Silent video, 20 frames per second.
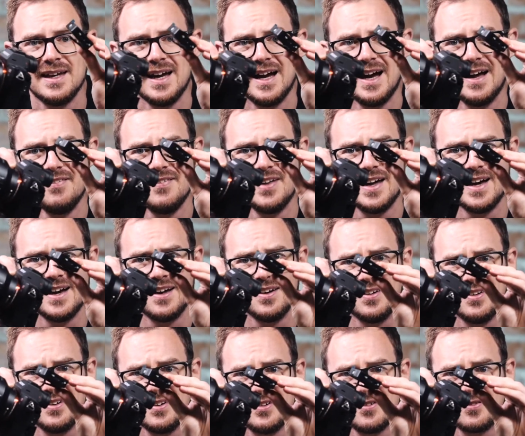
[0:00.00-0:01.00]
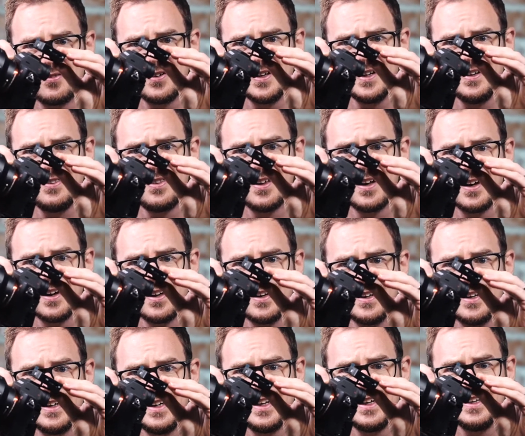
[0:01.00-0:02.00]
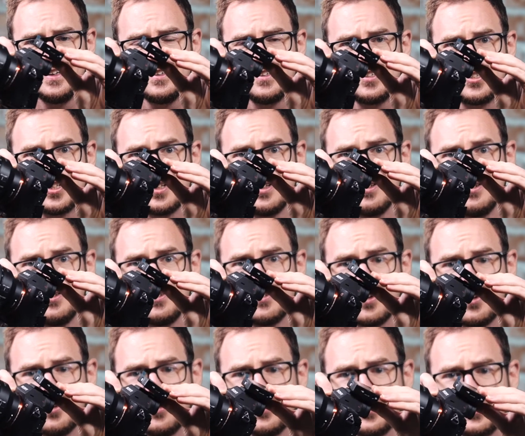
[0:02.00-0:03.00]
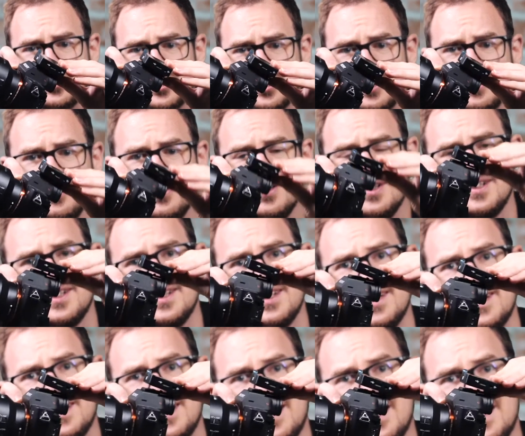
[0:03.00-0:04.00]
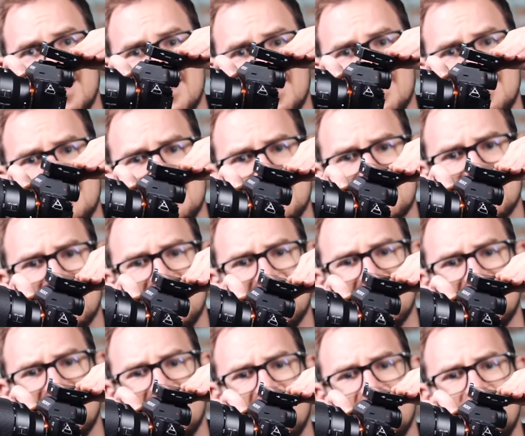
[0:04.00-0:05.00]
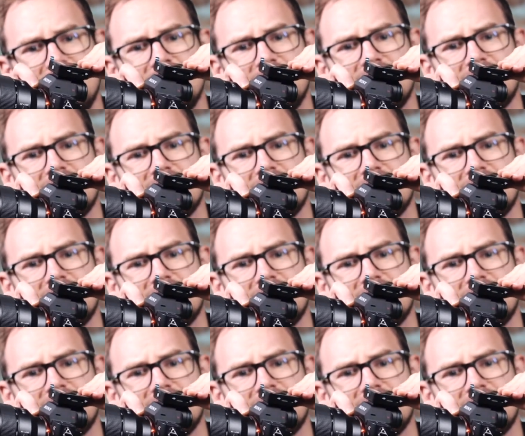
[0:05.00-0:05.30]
and then feed that into the hot shoe, slide it on,